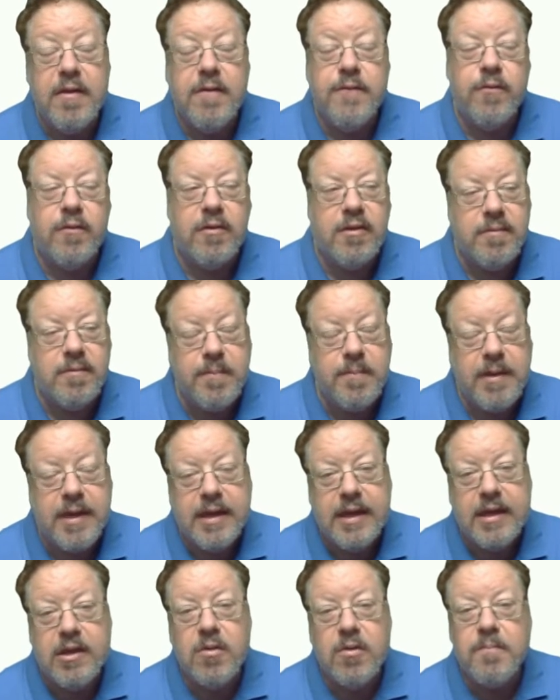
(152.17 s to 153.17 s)
For
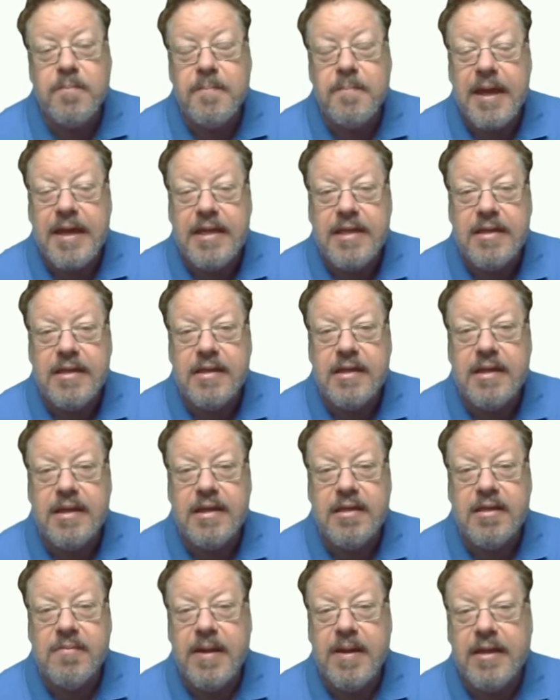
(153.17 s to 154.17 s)
speaking, you're basically
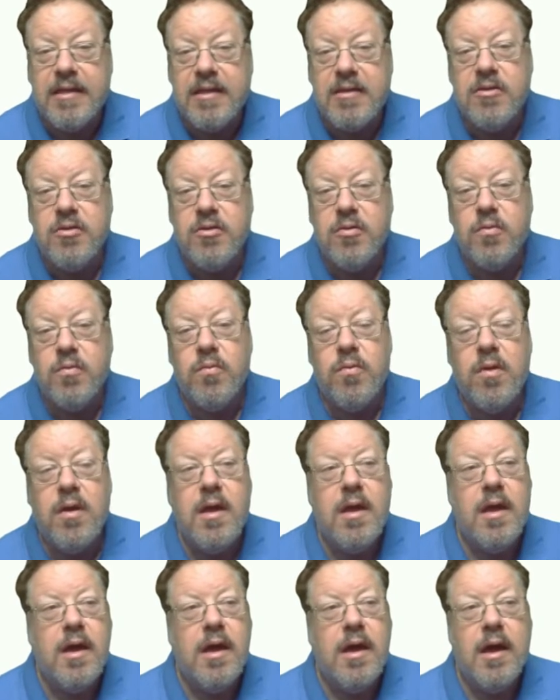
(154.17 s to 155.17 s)
expected to
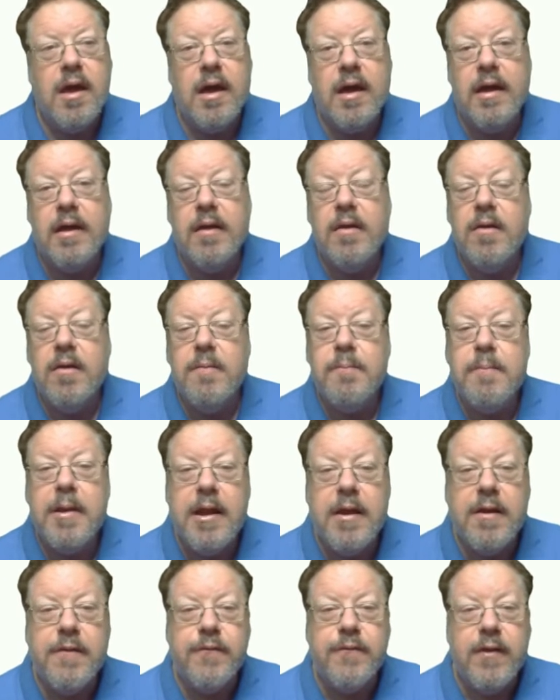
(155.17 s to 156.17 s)

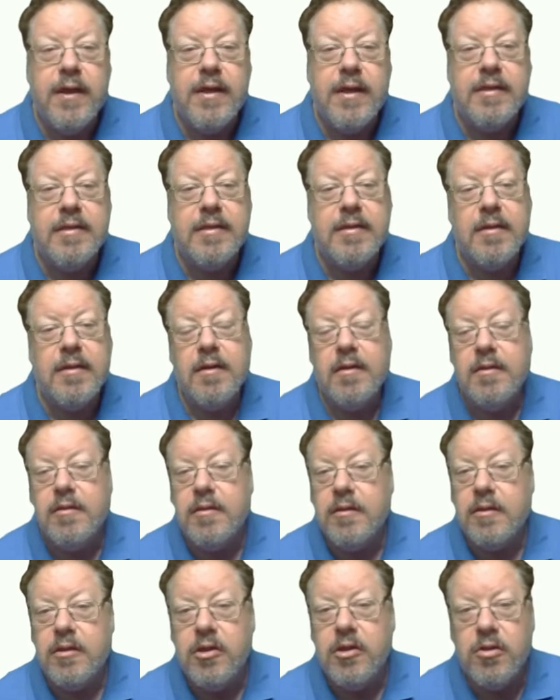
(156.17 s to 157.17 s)
paraphrase
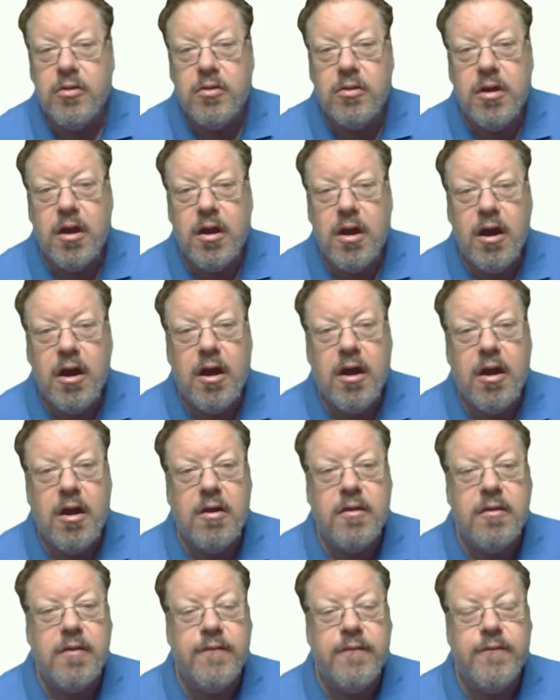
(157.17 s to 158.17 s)
the cue
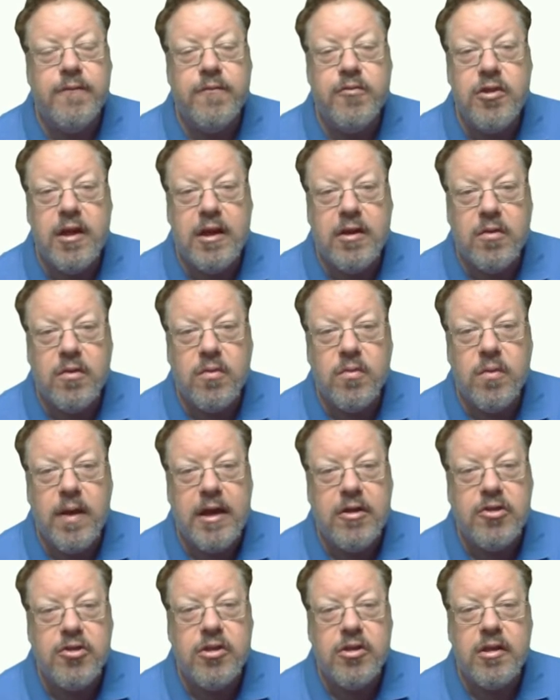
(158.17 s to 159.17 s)
card, the general
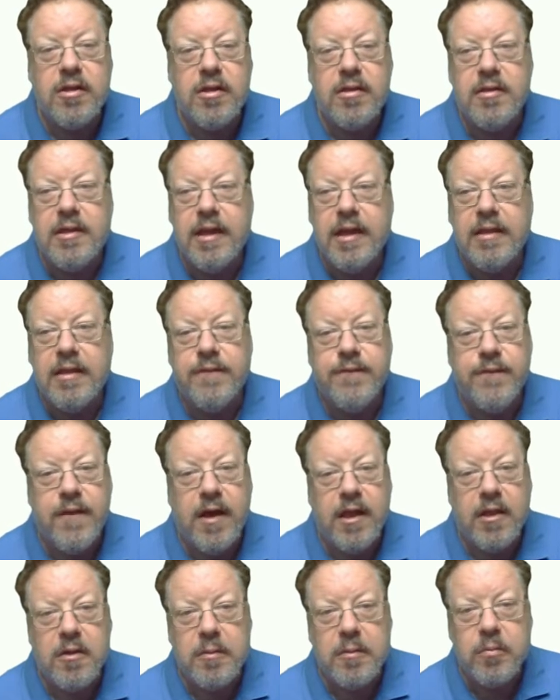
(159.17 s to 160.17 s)
questions, and the
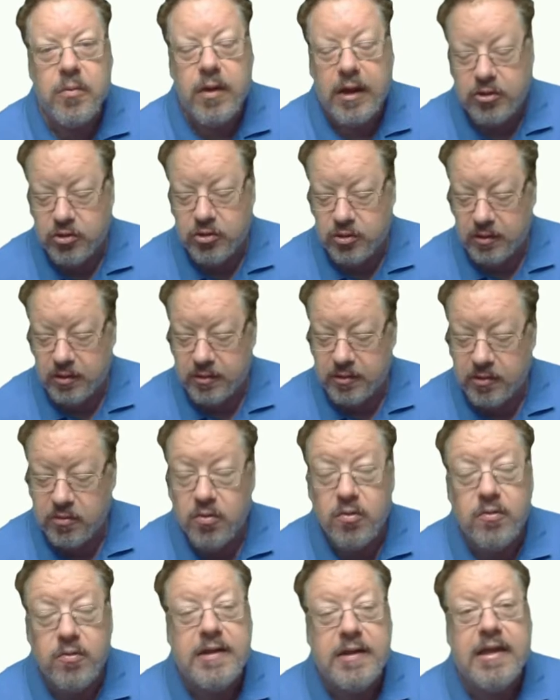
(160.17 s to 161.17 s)
follow-up questions. You
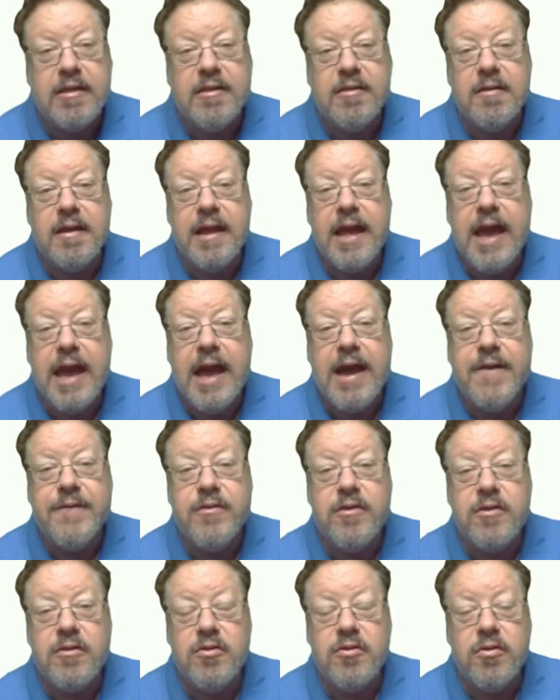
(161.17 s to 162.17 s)
don't necessarily have
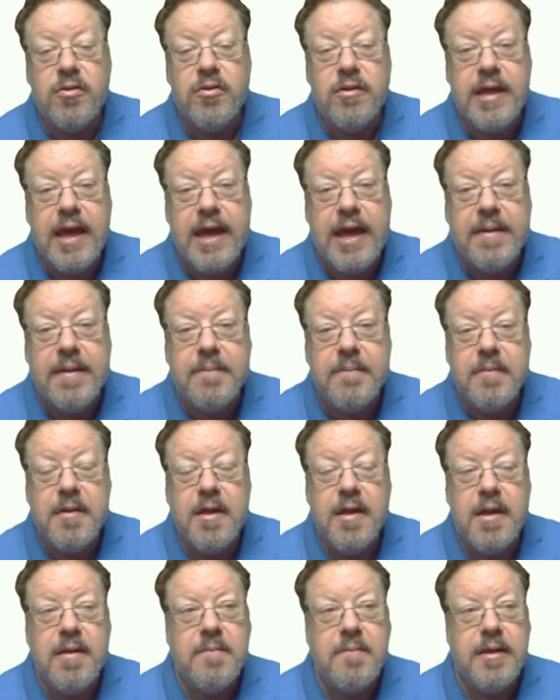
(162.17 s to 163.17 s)
to do that,
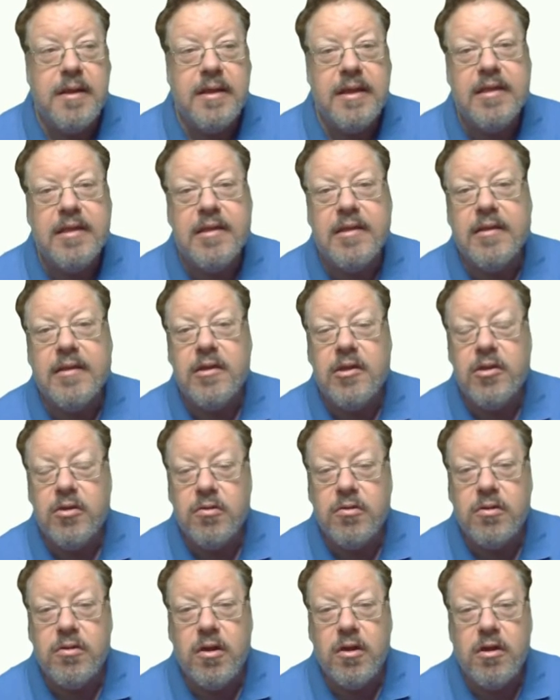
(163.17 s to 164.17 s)
but at least the
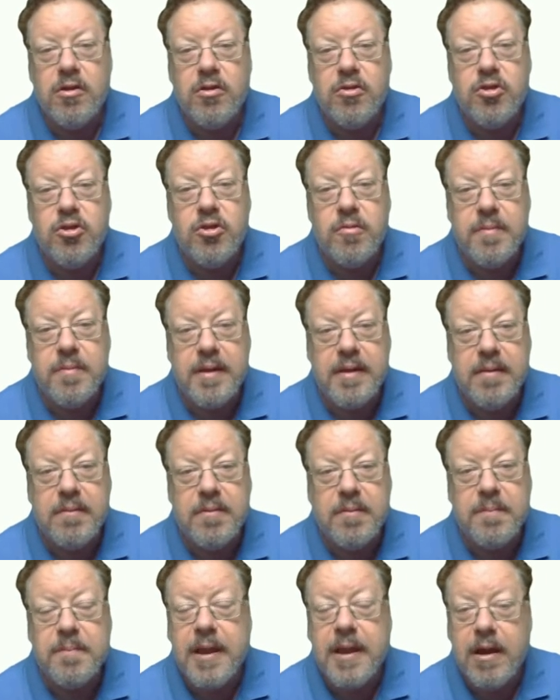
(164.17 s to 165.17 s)
cue card, you should be able
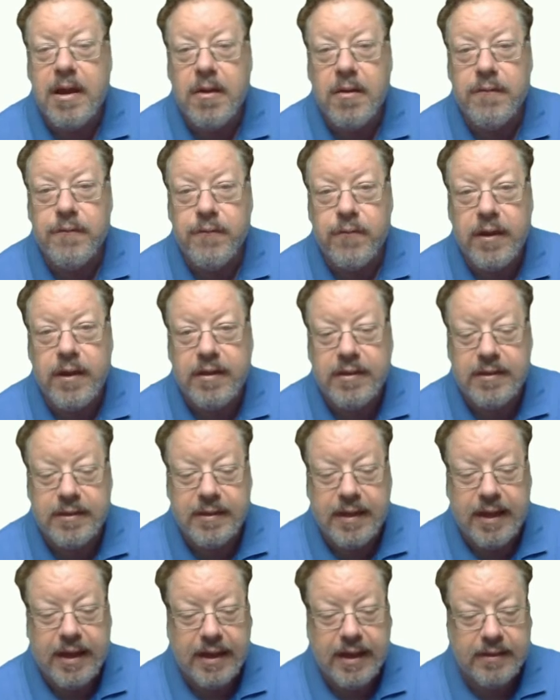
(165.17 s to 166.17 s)
to paraphrase
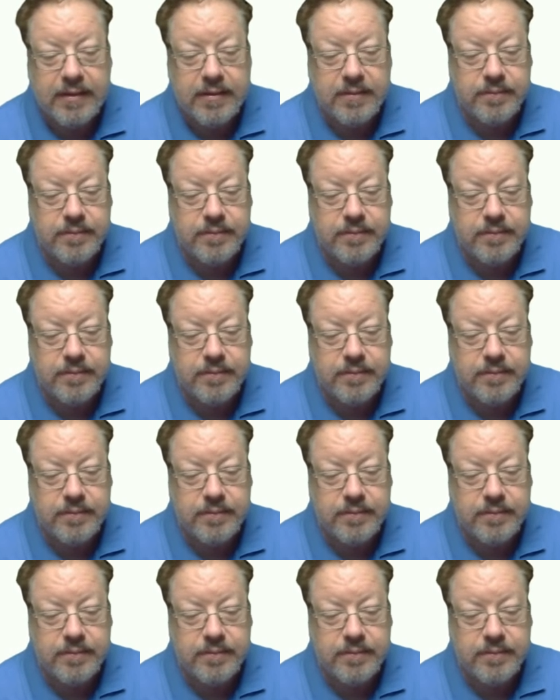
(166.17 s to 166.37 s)
that.